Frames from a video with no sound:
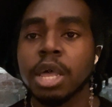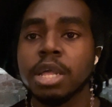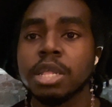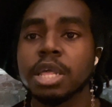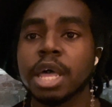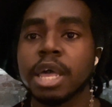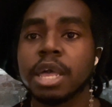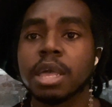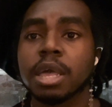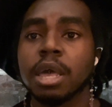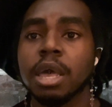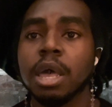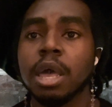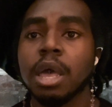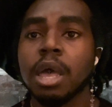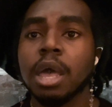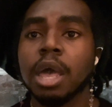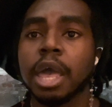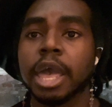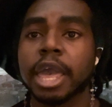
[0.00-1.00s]
Like,
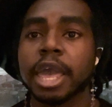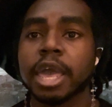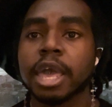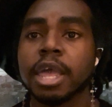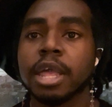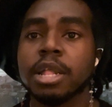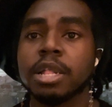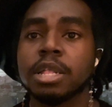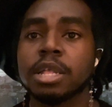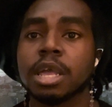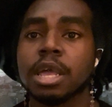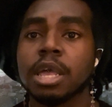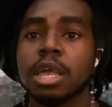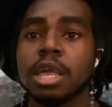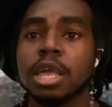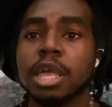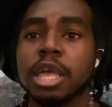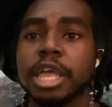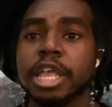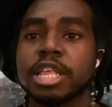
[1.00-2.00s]
and
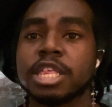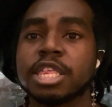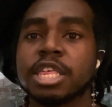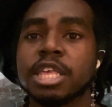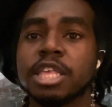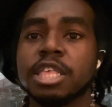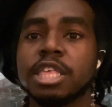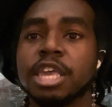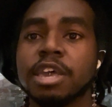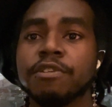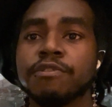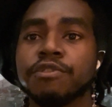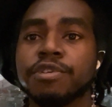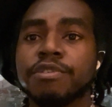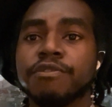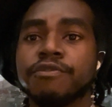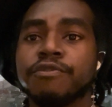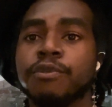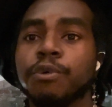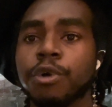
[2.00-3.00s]
it's
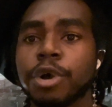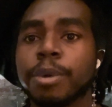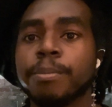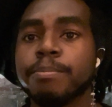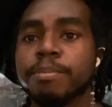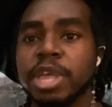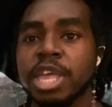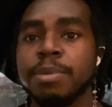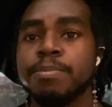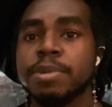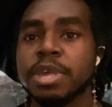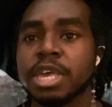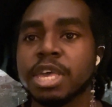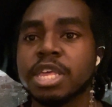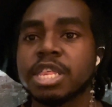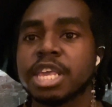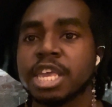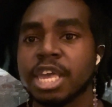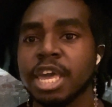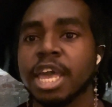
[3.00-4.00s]
different for me
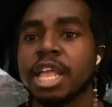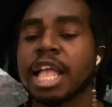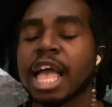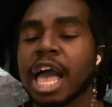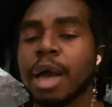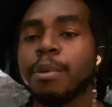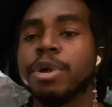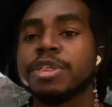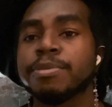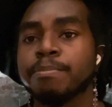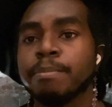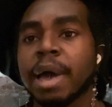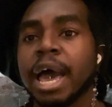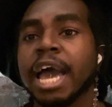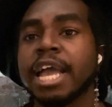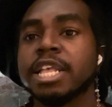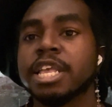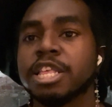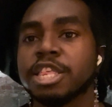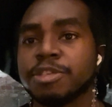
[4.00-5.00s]
because, again, I was
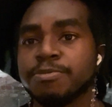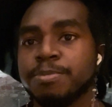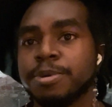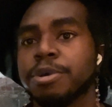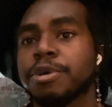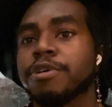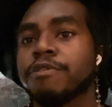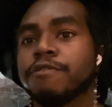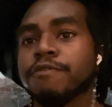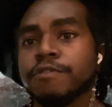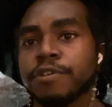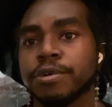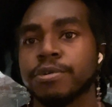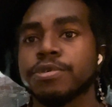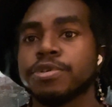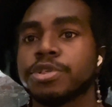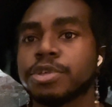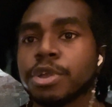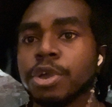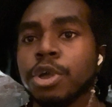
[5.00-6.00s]
mind and spirit
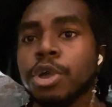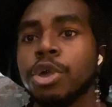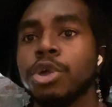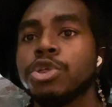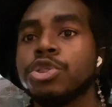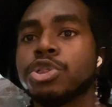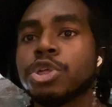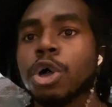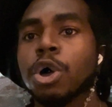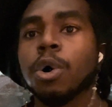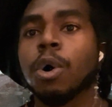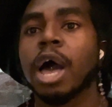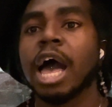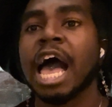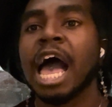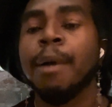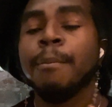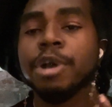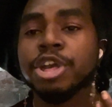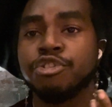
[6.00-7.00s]
first. So
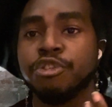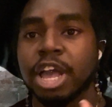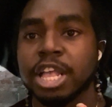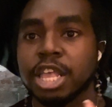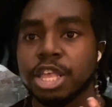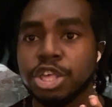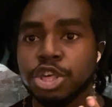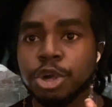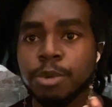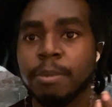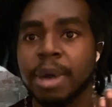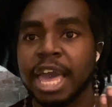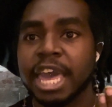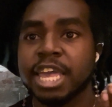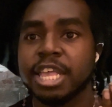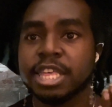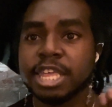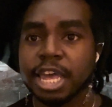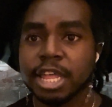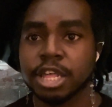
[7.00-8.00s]
I'm attracted to my
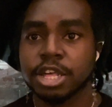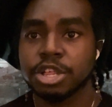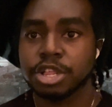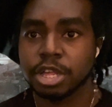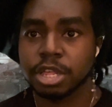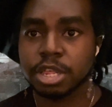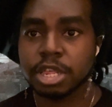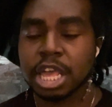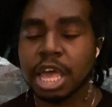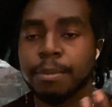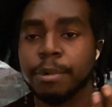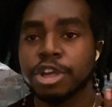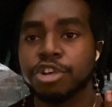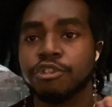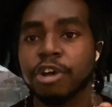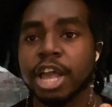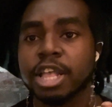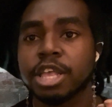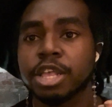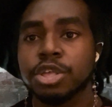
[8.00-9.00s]
intelligence. I'm
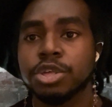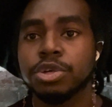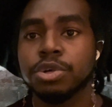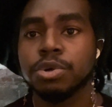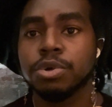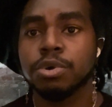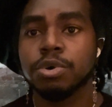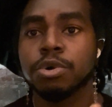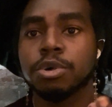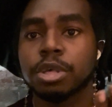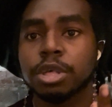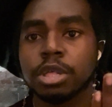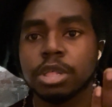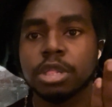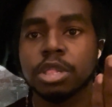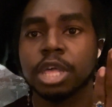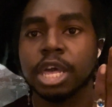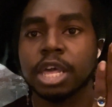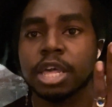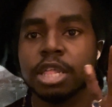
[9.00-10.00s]
attracted to
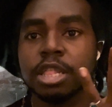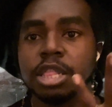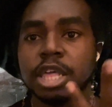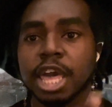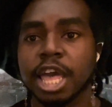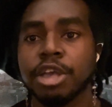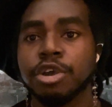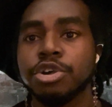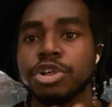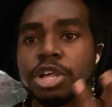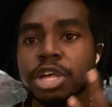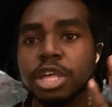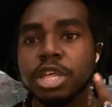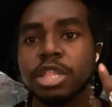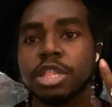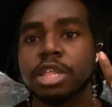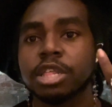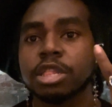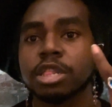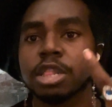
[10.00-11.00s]
like the energy,
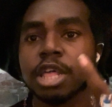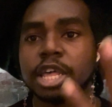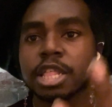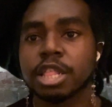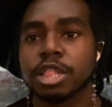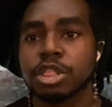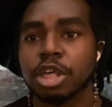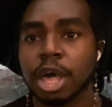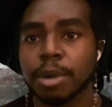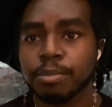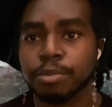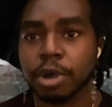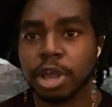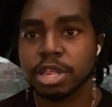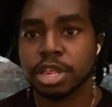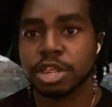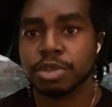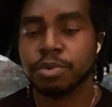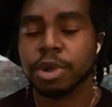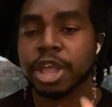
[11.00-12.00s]
the thought
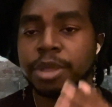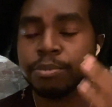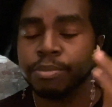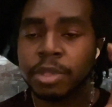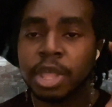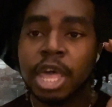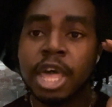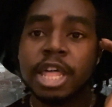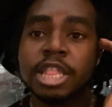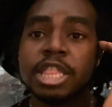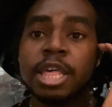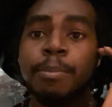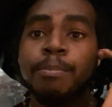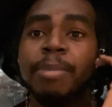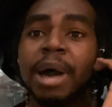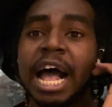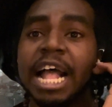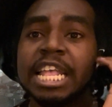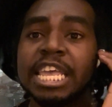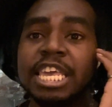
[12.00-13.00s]
process, right? The
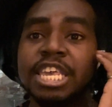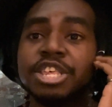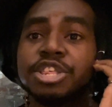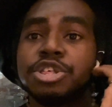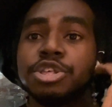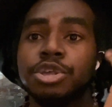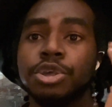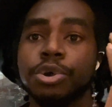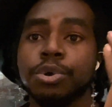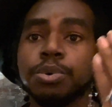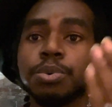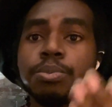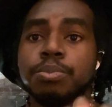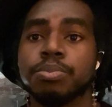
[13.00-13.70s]
body is new.